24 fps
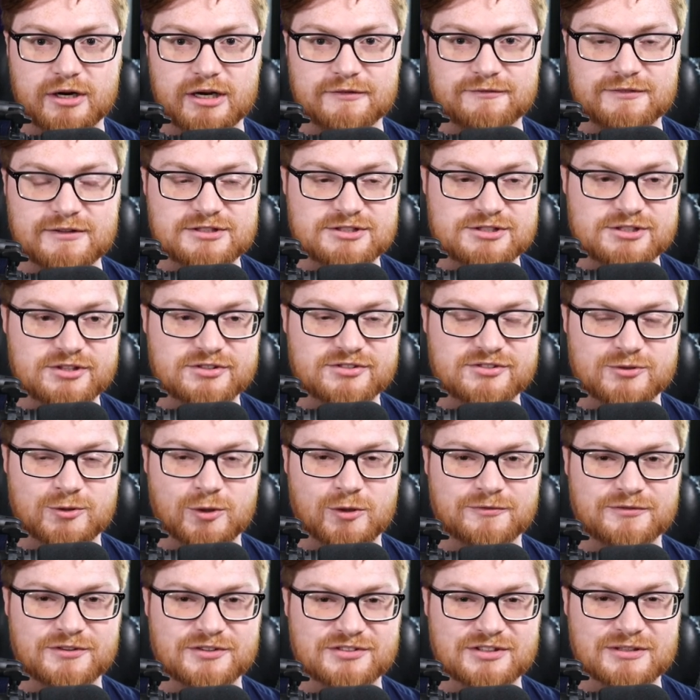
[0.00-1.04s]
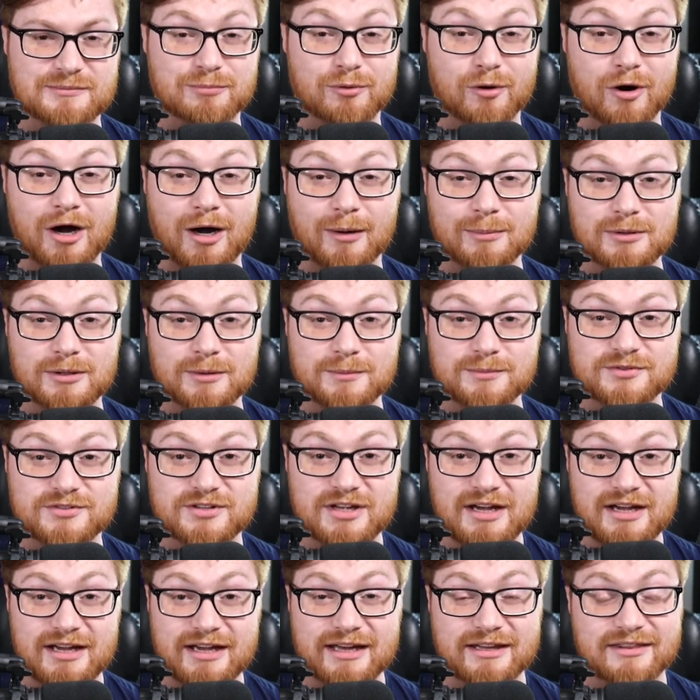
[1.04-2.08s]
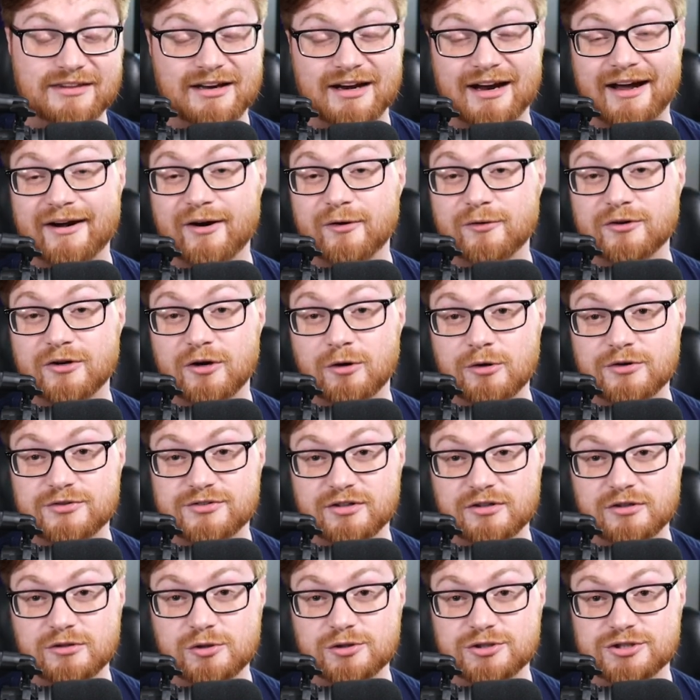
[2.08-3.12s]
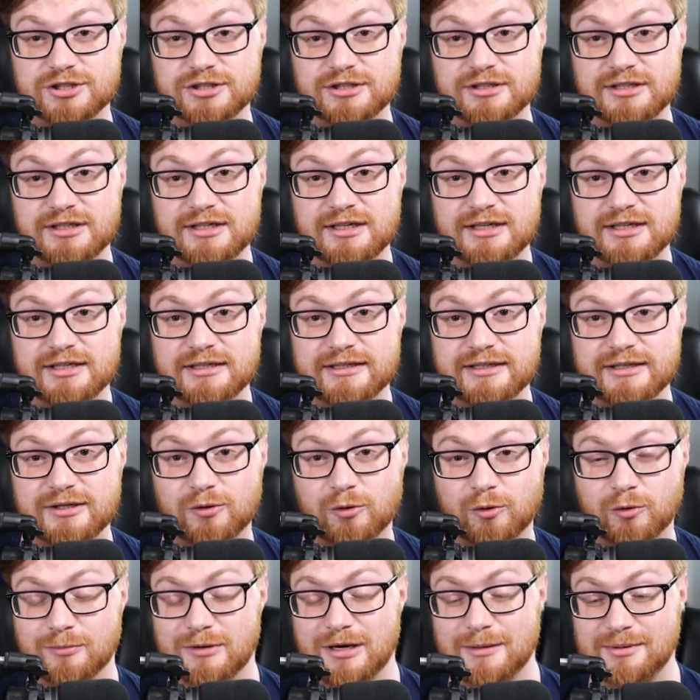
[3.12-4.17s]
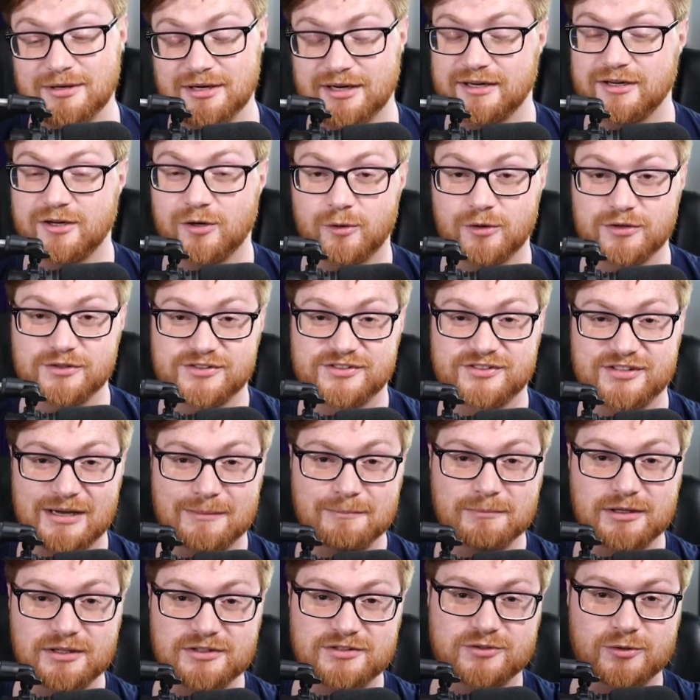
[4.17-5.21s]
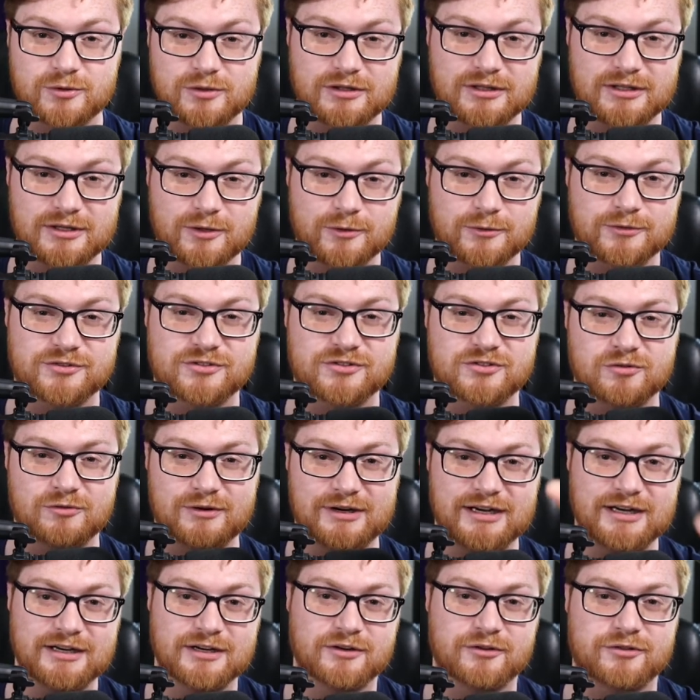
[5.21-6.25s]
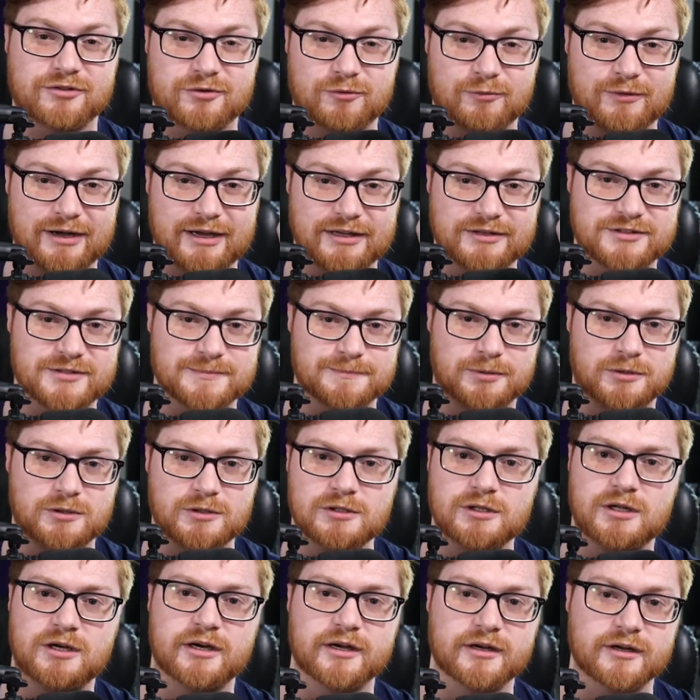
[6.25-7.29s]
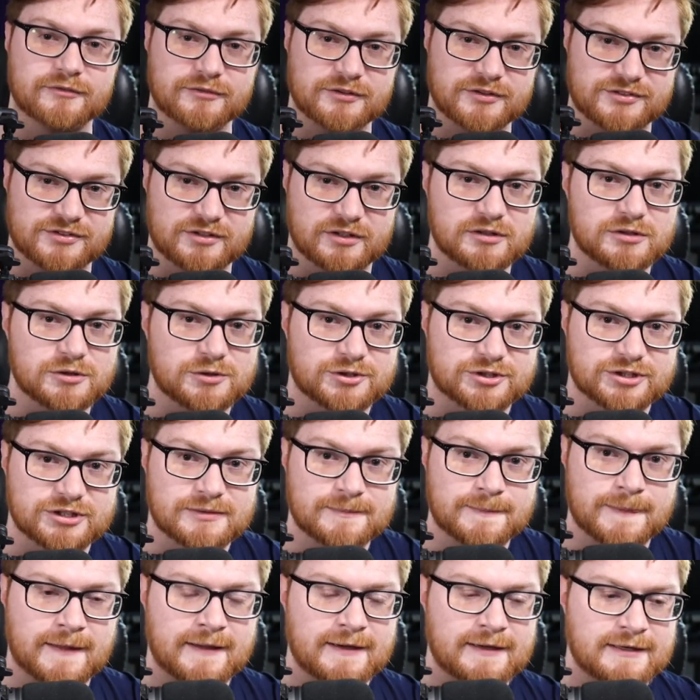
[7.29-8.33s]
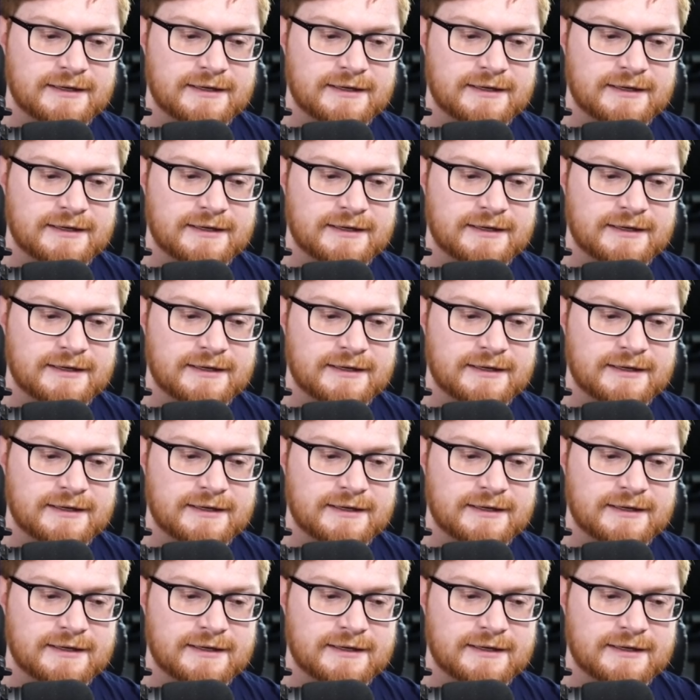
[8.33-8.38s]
If it's just surfacing problems and that I don't know a solution, or maybe I know a semblance or a little string or thread to pull on of a solution.